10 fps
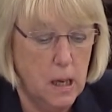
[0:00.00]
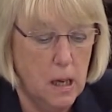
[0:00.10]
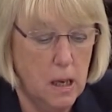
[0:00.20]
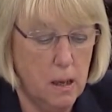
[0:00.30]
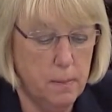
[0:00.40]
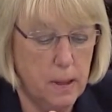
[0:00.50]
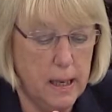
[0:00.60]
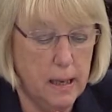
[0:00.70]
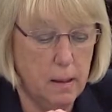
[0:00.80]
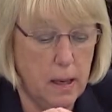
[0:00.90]
Um,
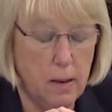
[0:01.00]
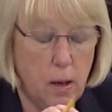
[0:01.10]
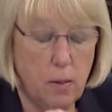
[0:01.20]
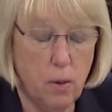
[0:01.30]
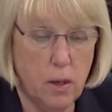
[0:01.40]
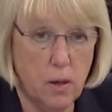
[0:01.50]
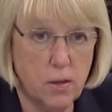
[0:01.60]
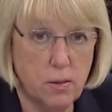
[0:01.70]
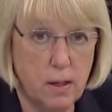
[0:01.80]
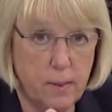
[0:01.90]
and I, I want to also add,